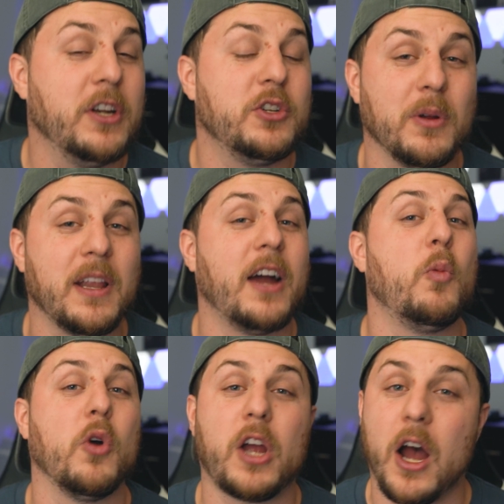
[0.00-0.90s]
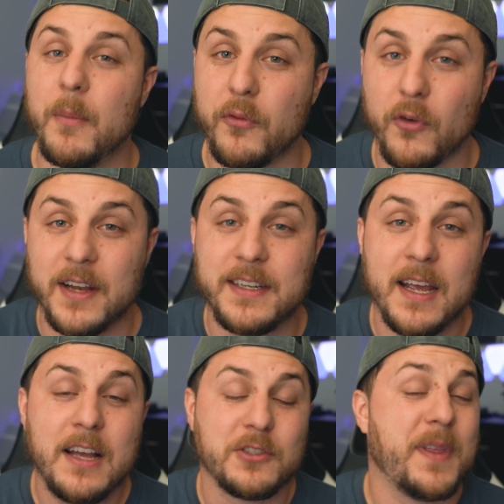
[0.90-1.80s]
gonna do a lot of work up front
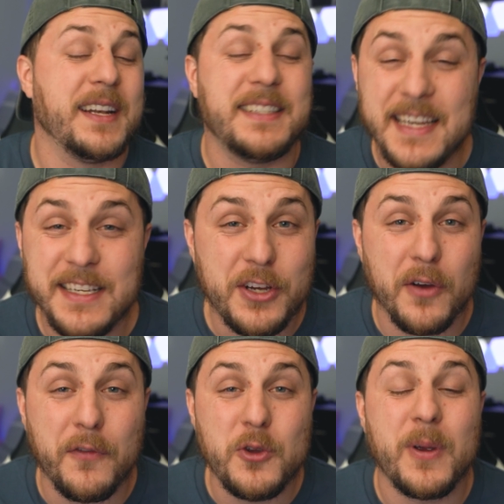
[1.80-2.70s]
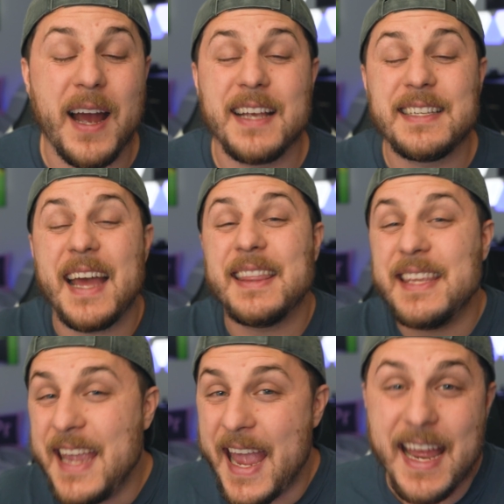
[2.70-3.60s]
so that it's easier for you guys at
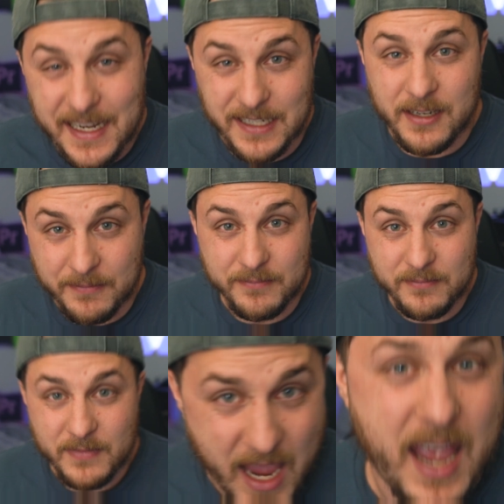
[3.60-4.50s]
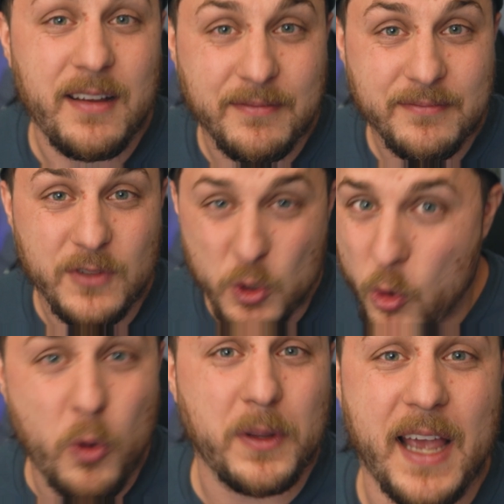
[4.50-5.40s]
the end. Okay, you
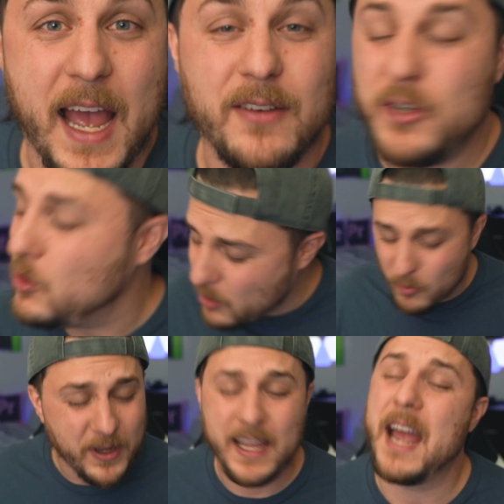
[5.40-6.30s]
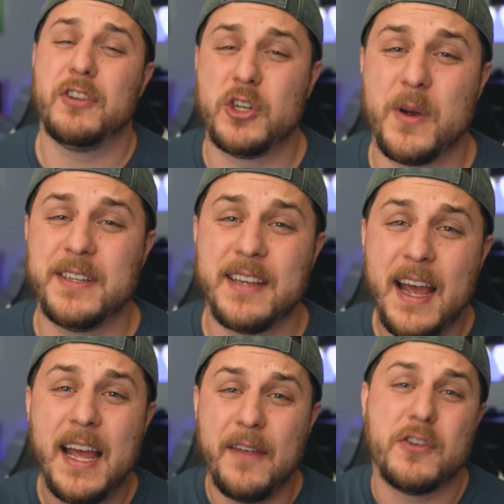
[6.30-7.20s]
cool with that? You don't really have a choice
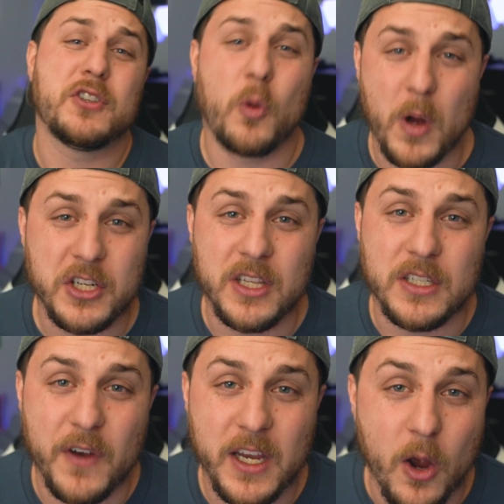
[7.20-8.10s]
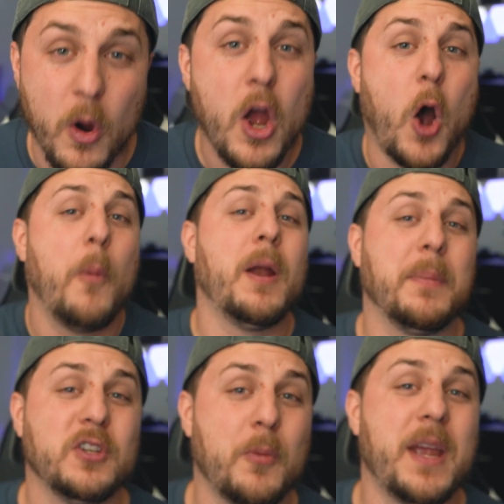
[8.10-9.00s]
if you're still watching this video. Open
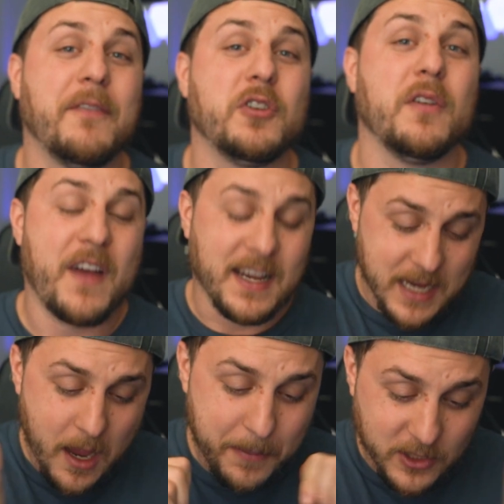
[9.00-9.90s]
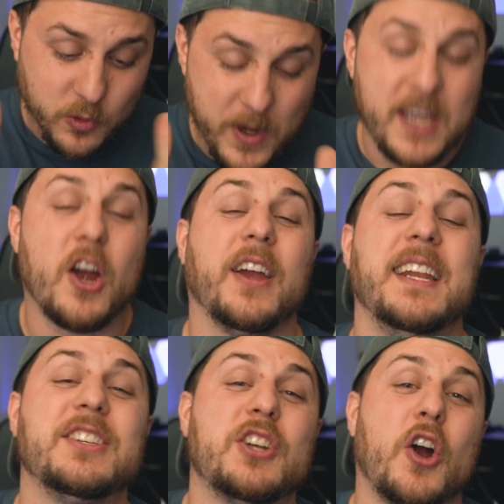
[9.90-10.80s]
up Adobe After Effects because we are
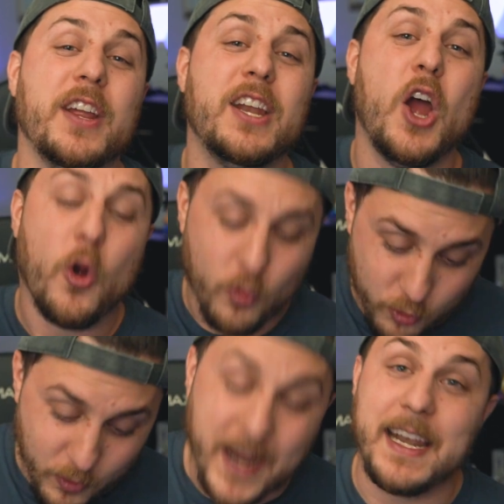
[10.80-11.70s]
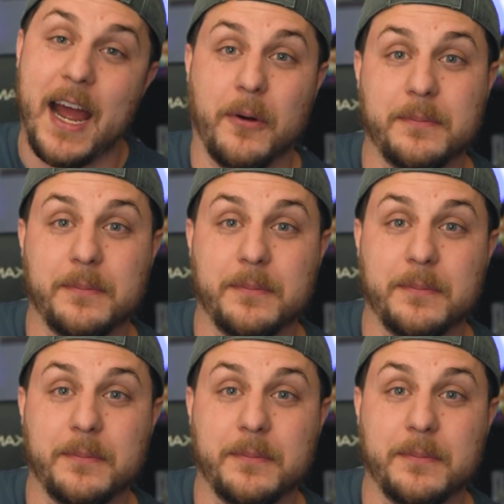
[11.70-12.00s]
getting started right now.